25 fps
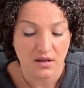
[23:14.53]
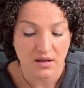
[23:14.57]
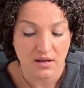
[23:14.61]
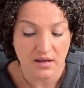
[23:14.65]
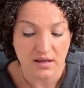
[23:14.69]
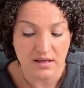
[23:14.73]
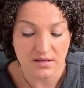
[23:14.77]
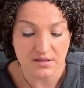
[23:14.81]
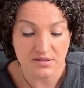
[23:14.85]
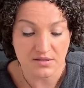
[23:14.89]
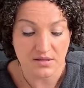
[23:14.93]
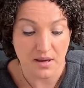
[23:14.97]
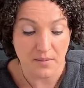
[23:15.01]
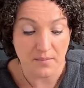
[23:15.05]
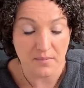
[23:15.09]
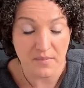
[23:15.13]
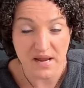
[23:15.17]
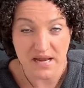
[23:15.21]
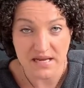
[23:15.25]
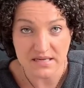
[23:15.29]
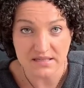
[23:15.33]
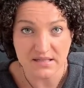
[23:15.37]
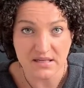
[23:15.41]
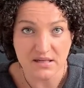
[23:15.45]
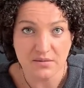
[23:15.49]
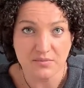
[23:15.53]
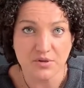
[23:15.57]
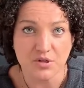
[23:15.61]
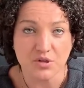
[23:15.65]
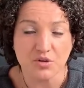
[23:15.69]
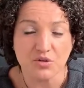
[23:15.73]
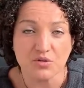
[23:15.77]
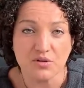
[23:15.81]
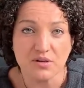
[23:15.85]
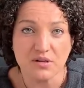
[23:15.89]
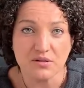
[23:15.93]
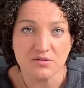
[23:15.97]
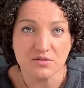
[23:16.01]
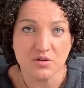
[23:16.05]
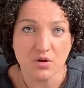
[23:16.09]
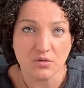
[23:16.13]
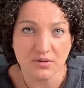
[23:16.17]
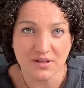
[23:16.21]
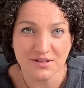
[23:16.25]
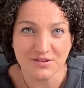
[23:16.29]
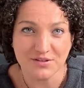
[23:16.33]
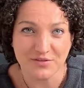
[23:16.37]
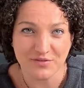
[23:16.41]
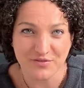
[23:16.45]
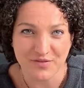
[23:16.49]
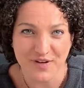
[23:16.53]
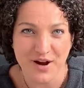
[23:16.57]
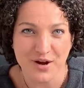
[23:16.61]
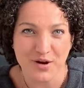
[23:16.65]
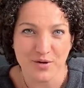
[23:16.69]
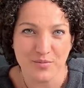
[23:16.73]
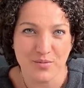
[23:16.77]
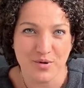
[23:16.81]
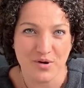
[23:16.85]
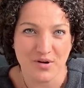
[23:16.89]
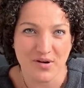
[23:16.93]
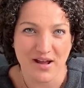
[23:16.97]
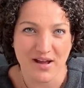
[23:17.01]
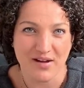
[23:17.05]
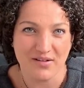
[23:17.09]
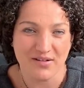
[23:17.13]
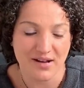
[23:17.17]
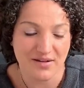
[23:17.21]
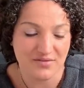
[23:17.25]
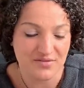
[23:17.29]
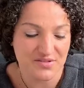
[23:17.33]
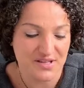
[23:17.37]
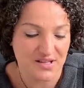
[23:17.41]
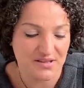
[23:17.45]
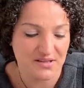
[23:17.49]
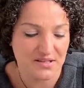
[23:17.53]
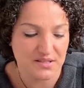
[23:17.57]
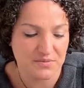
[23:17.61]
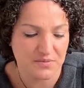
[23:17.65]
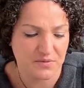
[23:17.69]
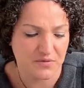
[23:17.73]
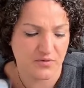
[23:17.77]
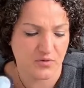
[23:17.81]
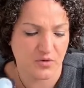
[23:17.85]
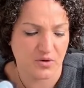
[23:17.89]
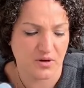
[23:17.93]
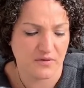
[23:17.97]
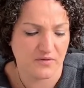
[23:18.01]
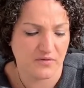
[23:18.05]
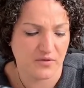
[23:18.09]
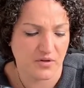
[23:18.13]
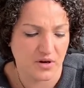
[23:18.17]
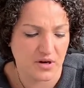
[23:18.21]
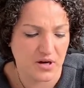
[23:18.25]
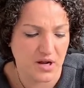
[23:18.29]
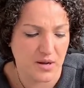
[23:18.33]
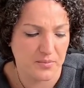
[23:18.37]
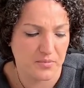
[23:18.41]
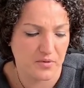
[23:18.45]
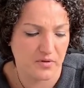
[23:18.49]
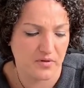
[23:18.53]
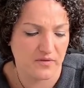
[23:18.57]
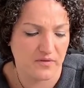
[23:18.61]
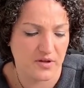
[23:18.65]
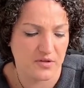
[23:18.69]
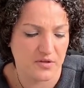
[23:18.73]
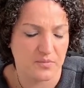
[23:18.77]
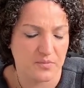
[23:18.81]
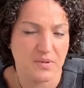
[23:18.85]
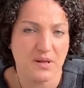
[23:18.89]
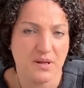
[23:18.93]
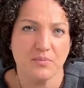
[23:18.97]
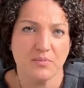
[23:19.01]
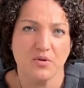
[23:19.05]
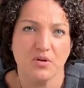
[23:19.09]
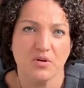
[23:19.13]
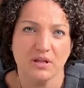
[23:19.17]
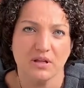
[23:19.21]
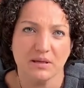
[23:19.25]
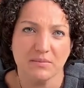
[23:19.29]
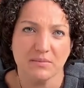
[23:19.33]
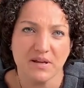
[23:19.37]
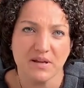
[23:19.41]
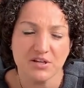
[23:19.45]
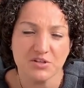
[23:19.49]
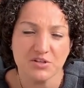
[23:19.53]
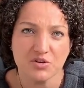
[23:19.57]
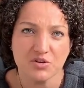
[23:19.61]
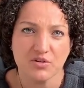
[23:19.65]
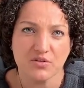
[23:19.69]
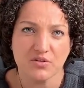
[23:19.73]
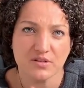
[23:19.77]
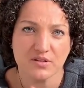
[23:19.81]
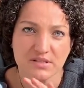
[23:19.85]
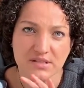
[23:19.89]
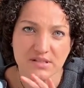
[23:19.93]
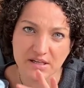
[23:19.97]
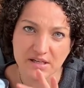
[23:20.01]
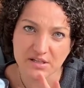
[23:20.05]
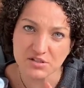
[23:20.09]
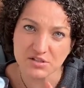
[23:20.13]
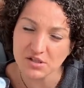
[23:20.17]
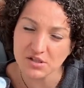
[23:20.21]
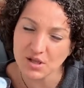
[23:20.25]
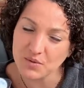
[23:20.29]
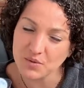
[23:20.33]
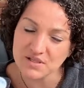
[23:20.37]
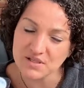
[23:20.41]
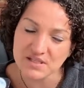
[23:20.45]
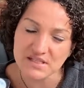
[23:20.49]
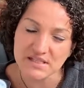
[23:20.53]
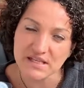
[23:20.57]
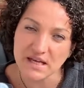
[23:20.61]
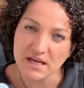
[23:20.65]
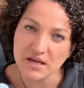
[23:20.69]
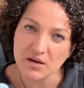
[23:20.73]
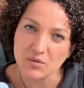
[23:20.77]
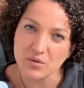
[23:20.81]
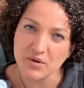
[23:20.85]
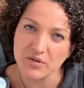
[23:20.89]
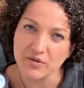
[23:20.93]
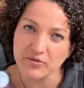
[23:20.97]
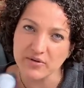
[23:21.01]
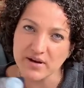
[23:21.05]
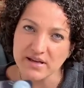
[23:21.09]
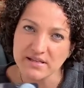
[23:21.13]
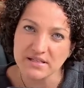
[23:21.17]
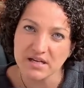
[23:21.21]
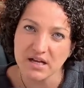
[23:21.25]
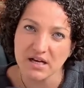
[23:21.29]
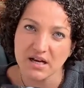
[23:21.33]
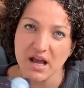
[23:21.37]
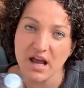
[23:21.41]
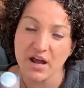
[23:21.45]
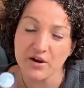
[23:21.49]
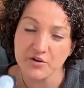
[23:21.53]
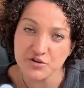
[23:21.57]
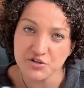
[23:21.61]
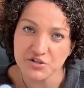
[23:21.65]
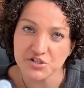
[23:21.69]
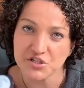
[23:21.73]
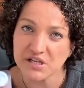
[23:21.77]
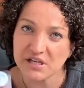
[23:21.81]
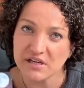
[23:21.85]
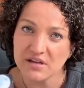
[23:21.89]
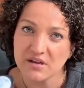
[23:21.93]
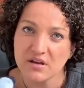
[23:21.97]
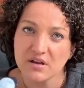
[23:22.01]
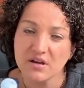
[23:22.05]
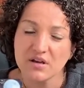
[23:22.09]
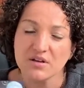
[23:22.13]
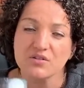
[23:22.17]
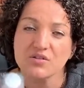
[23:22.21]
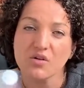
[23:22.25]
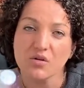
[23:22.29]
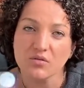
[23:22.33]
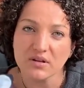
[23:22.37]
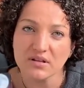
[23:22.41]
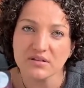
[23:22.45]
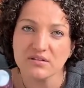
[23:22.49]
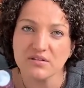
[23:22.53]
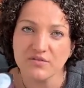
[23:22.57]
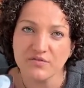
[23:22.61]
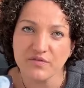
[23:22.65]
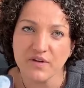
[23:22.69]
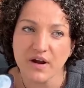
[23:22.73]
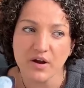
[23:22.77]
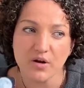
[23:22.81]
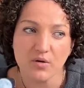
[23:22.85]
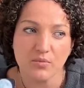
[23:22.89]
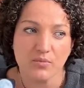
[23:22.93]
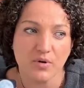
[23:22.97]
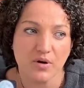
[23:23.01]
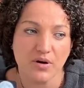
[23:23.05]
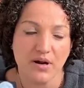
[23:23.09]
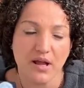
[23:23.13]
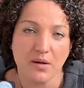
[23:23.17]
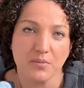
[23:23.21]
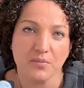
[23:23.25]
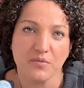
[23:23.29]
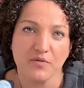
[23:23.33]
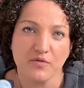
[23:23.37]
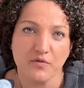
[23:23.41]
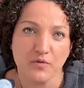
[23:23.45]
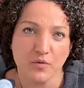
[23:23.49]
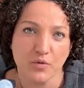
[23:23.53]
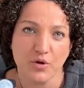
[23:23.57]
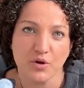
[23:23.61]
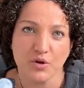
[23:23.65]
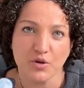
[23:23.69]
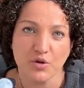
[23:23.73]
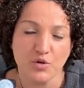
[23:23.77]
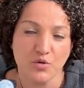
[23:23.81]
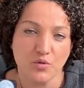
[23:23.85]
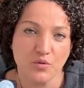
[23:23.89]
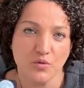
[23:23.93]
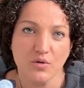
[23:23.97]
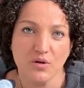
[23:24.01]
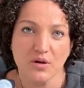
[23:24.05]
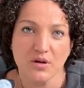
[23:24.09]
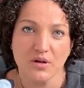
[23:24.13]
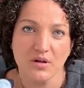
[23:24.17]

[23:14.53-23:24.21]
is amazing, but you don't let the fire burn out. I've said this before for a couple of other people, like make sure that's like slow and steady, when the race kind of energy. Don't let the fire burn out before you